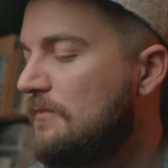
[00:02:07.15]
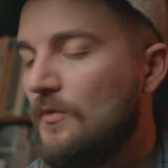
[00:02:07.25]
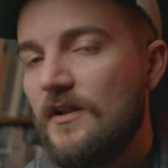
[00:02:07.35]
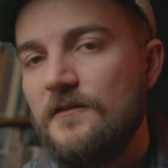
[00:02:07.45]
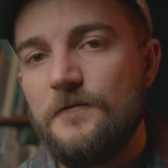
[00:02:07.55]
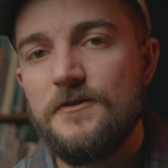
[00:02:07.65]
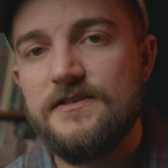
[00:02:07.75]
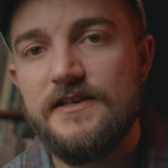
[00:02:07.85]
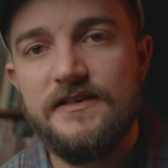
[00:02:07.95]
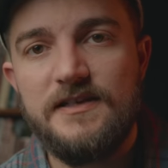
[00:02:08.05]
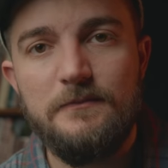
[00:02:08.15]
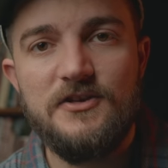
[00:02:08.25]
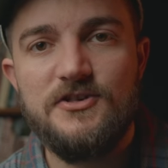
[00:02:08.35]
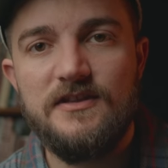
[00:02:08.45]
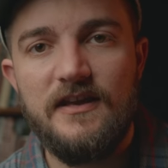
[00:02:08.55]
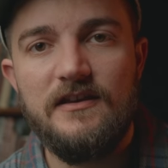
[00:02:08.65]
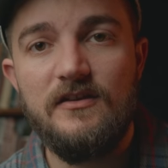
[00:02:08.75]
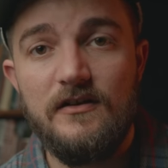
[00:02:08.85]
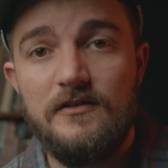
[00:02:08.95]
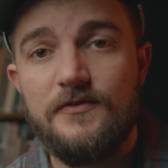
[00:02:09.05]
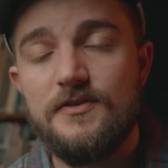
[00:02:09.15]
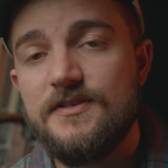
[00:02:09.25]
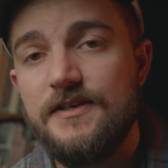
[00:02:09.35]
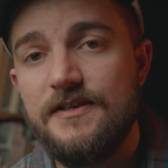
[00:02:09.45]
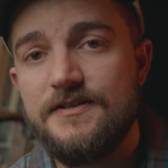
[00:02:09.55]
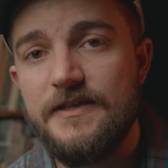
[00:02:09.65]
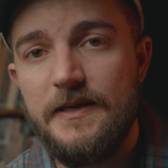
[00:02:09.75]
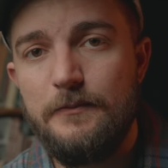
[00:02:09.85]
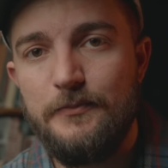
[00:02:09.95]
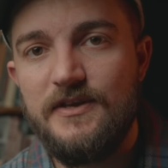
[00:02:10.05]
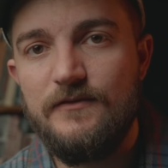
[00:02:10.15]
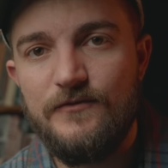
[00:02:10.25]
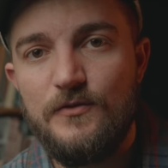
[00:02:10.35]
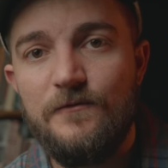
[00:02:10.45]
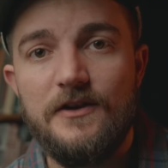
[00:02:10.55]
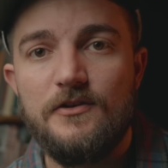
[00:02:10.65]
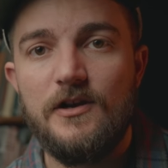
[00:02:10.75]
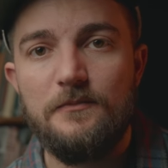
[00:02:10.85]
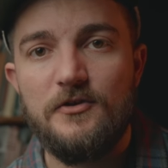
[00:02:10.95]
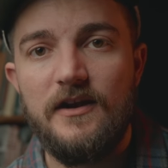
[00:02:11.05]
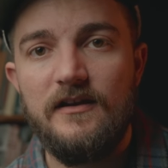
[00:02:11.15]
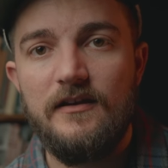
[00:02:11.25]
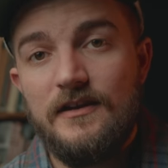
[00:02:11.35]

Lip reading: But one of the first things he mentioned that he offers is the MP viewfinder upgrade.